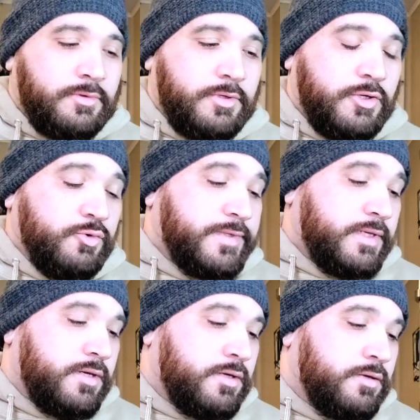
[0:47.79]

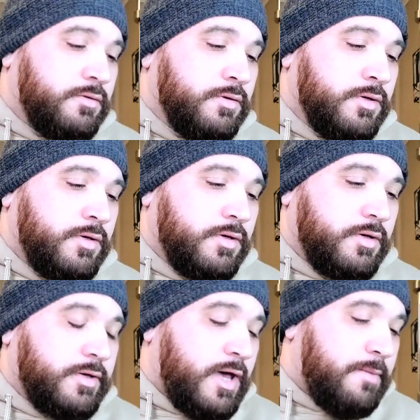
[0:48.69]
using
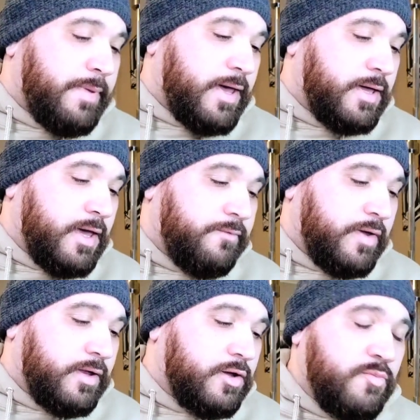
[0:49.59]
a Compac F
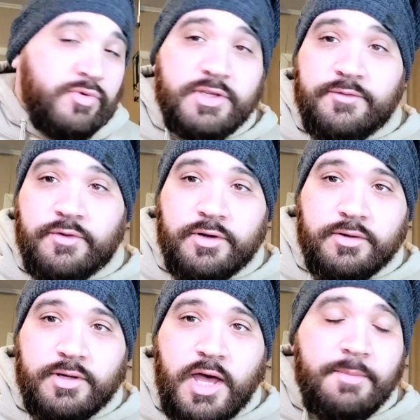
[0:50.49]
at a couple
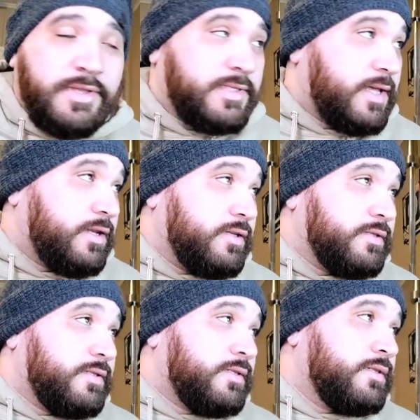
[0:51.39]
different common
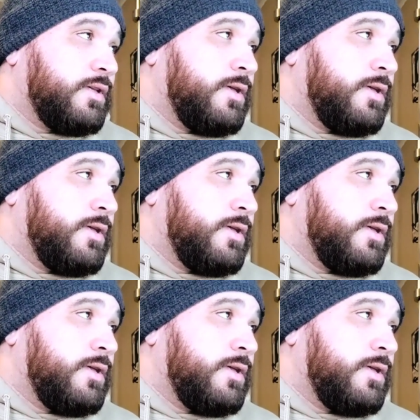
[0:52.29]
settings